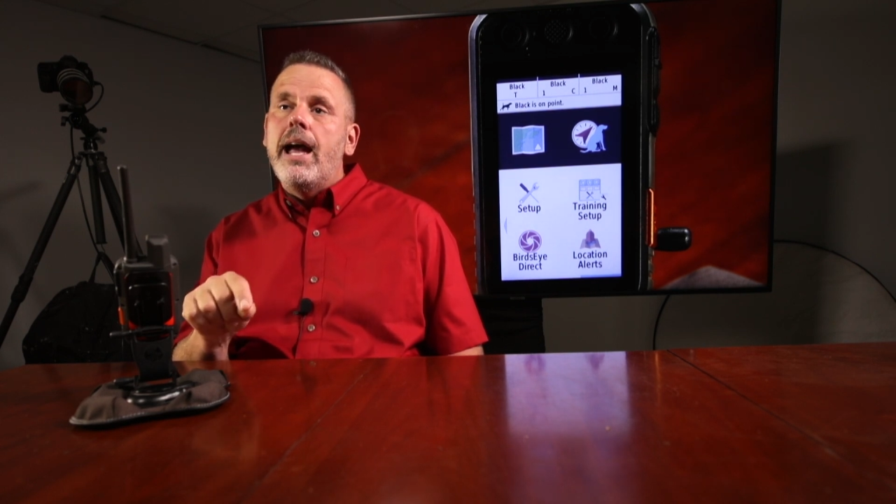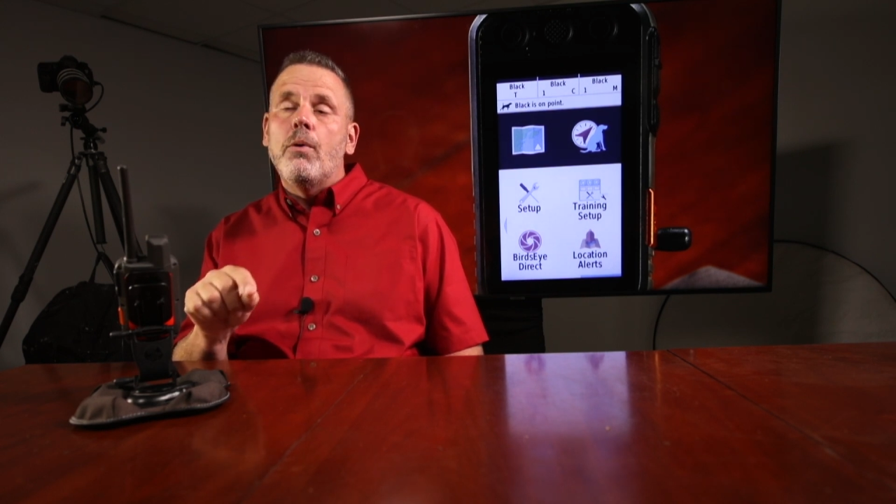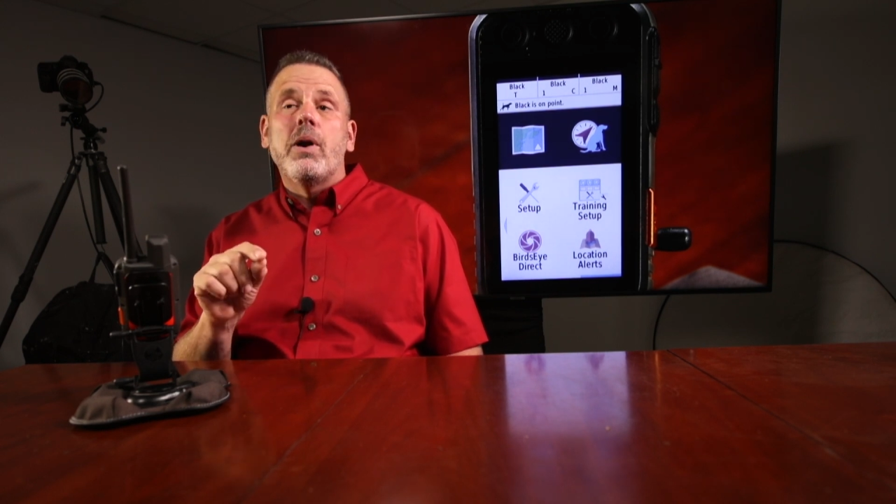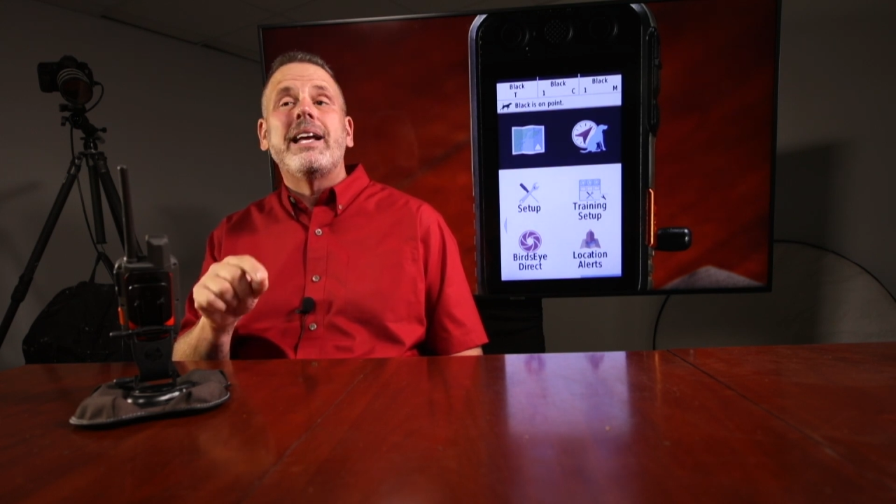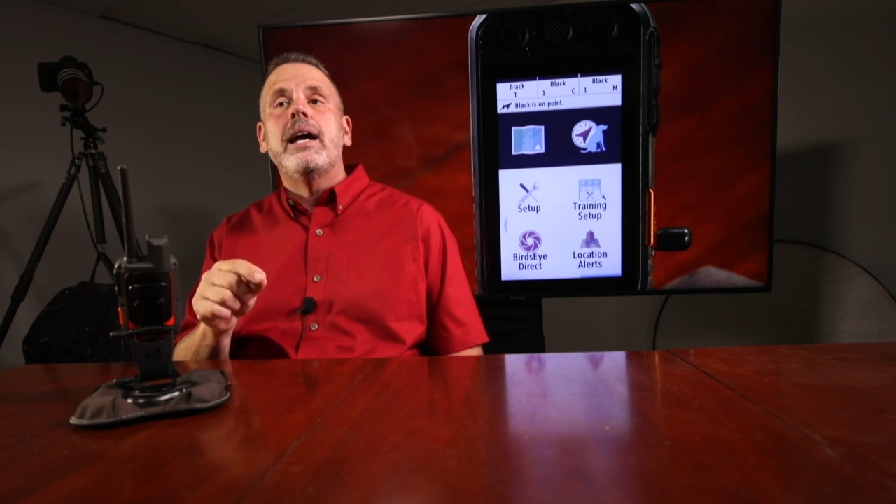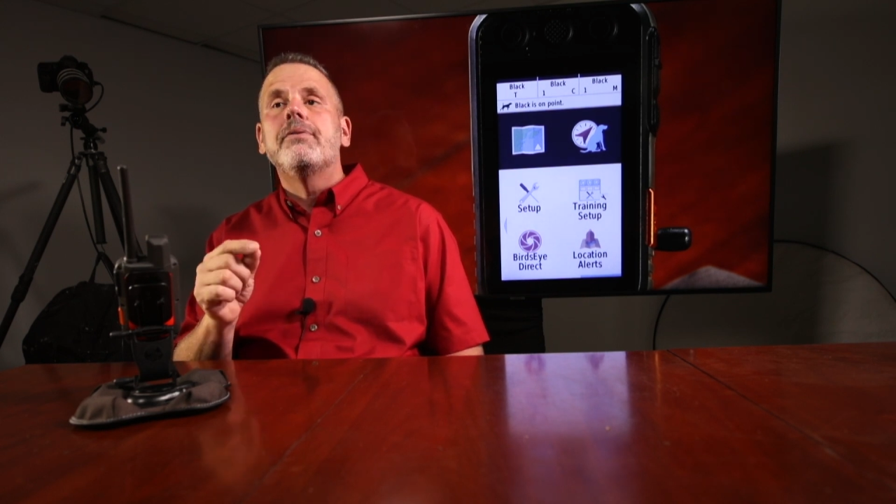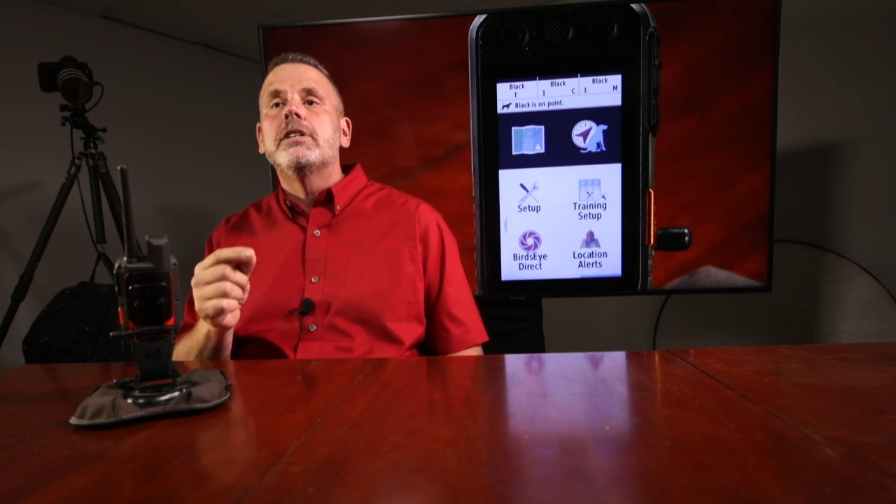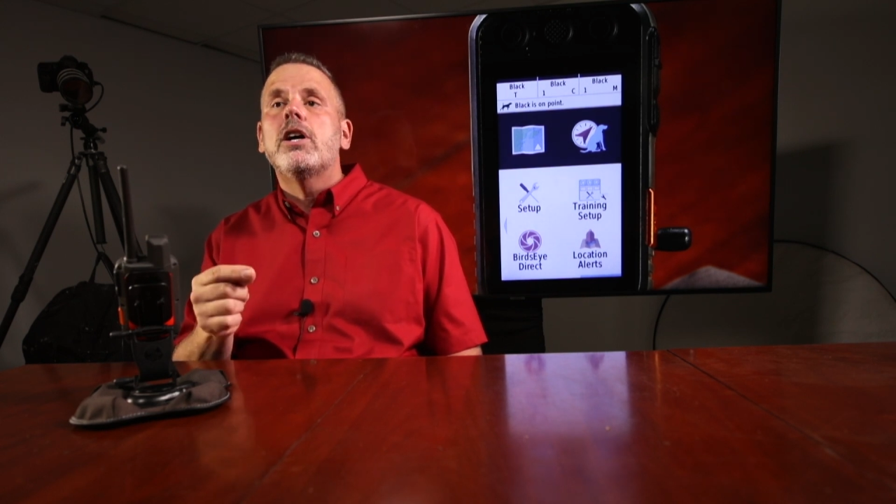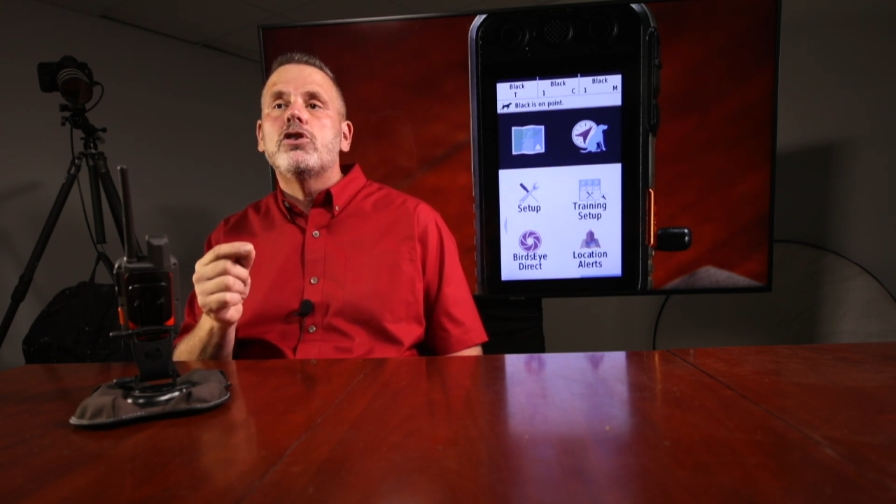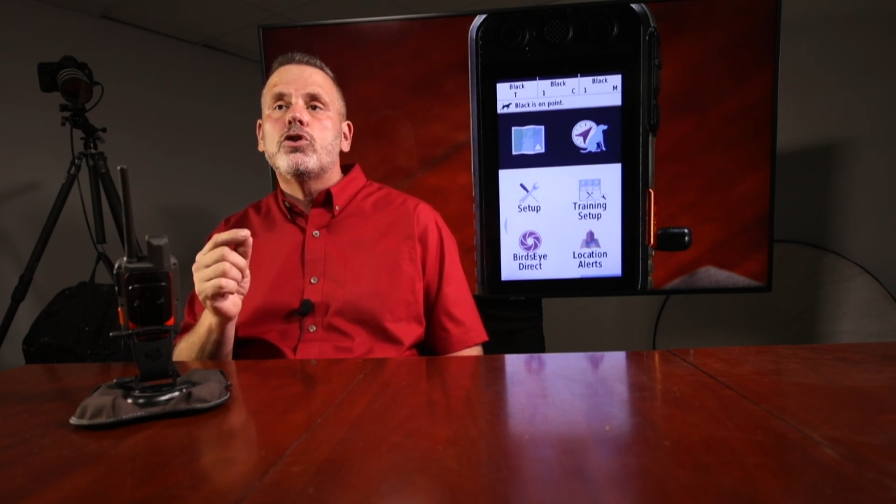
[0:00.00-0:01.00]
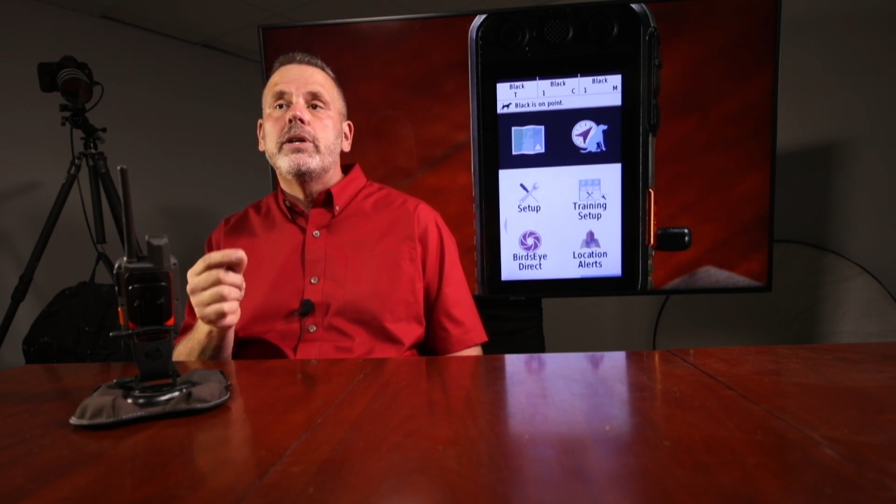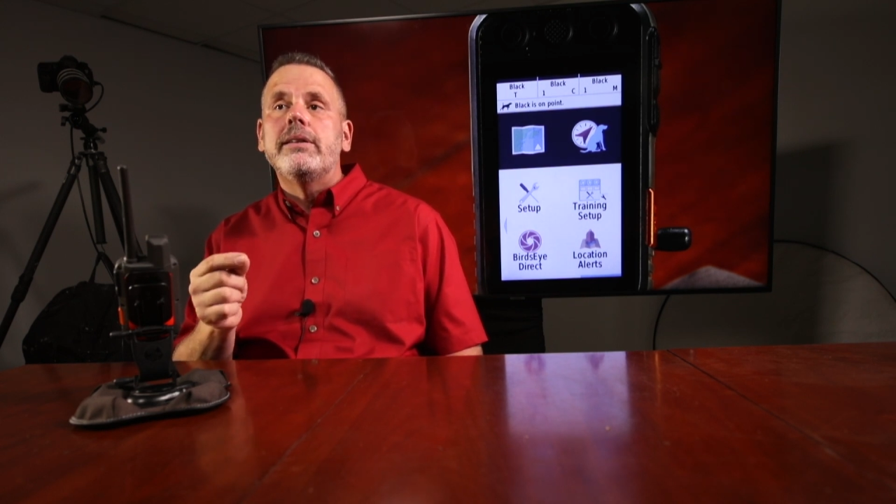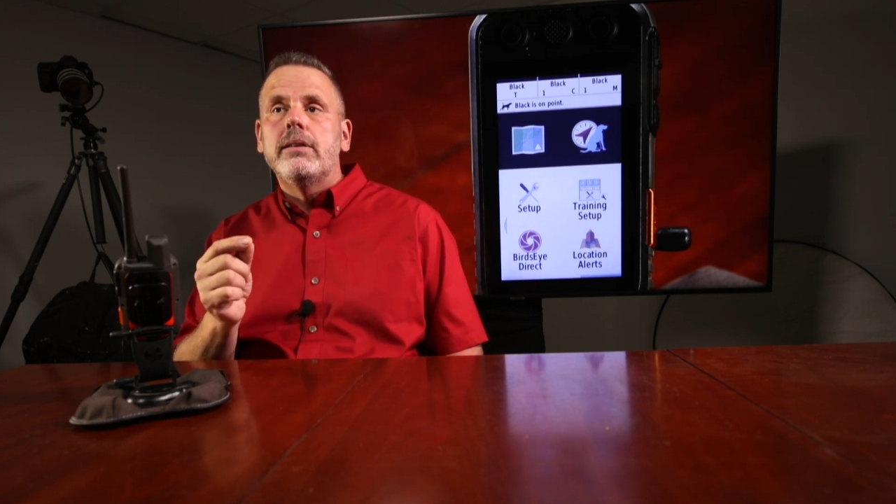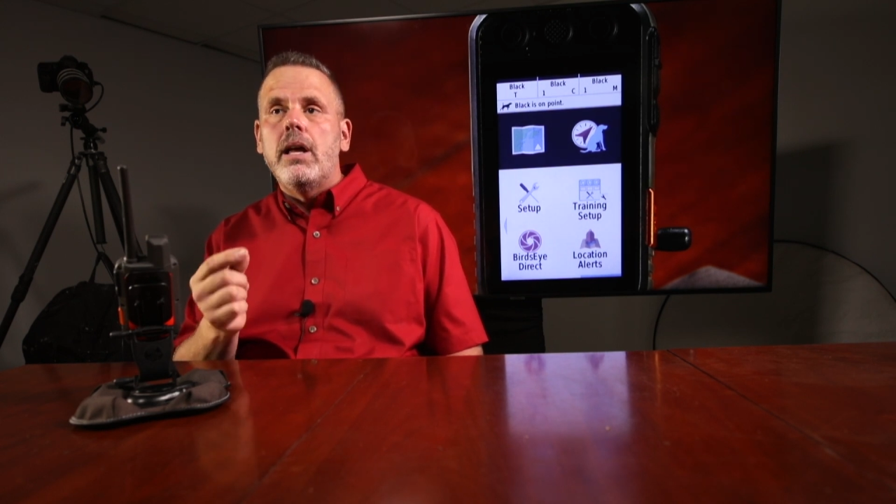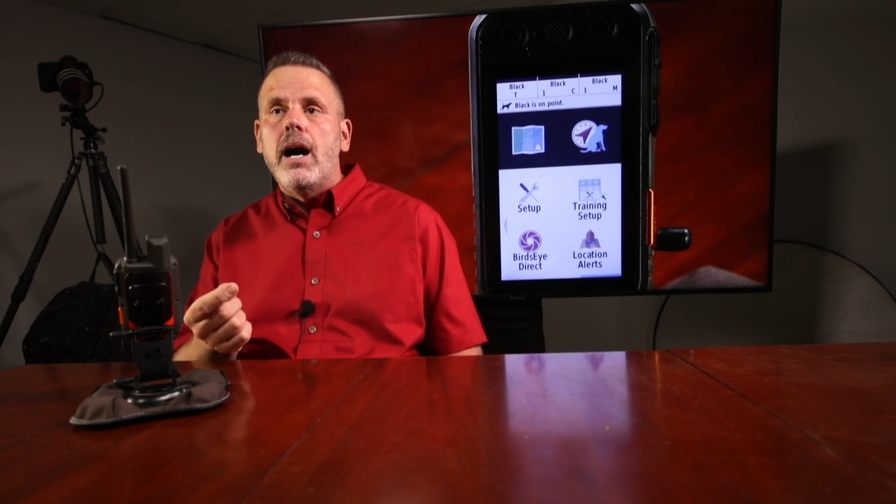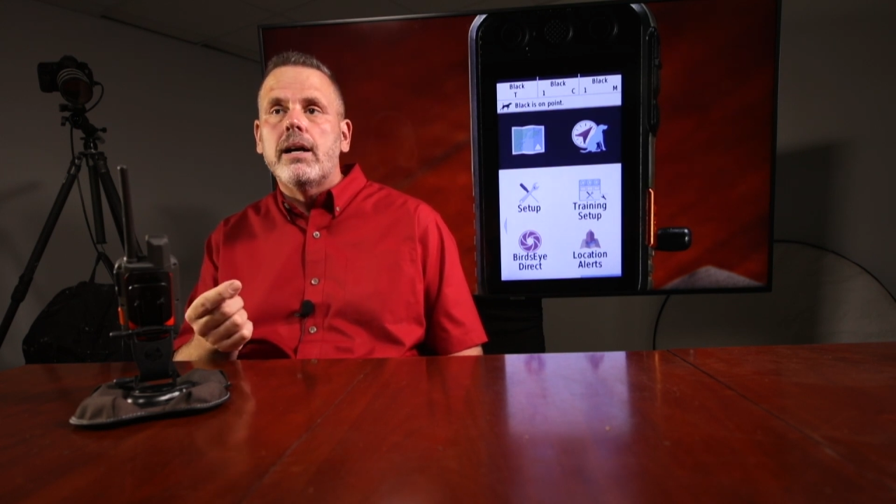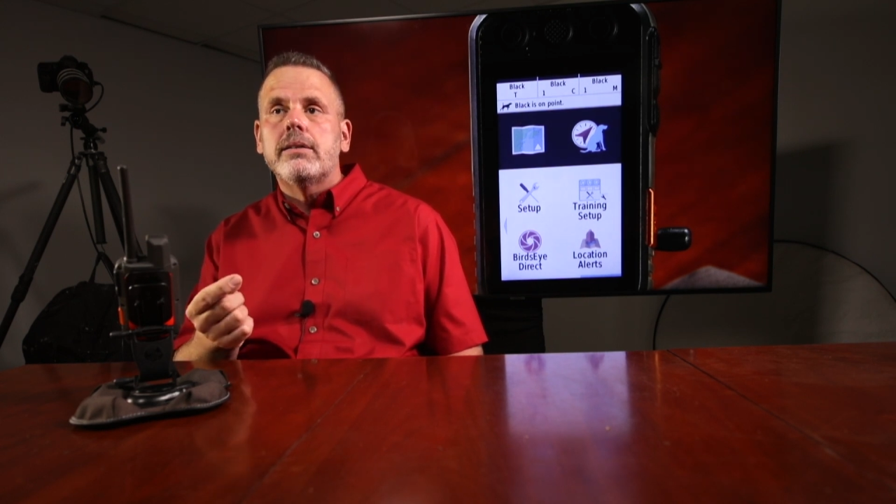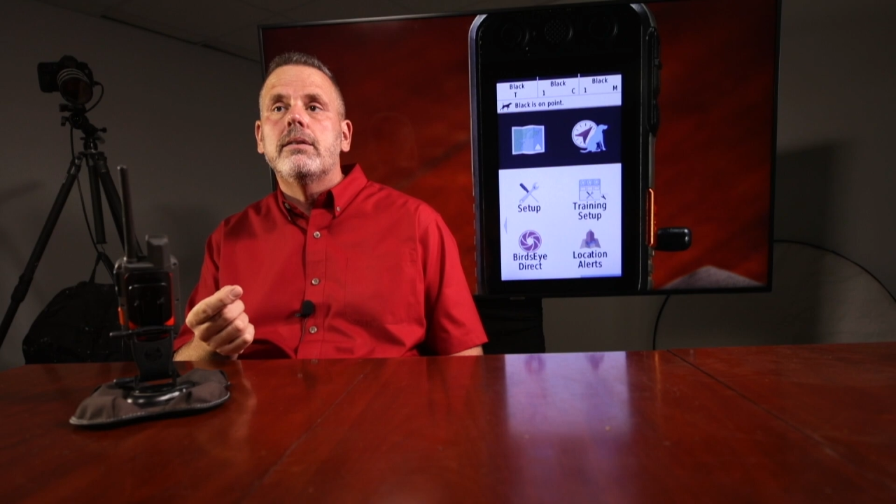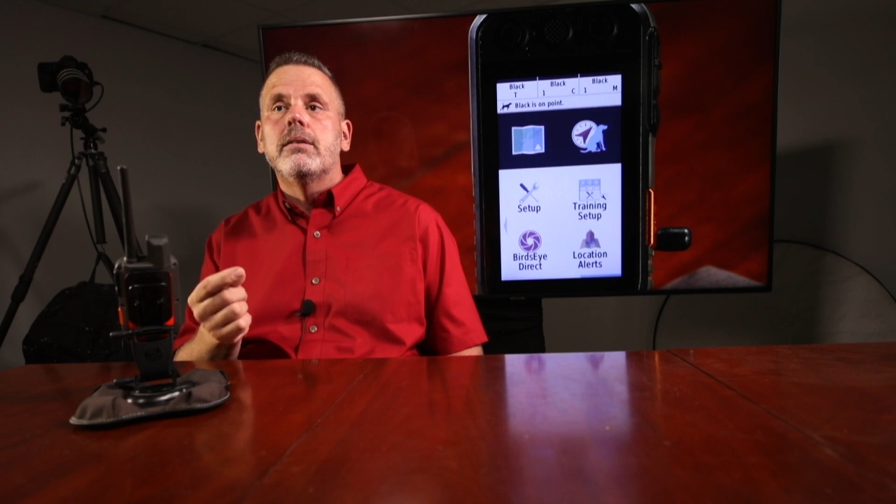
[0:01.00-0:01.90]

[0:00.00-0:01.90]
and where I can have the touchscreen locked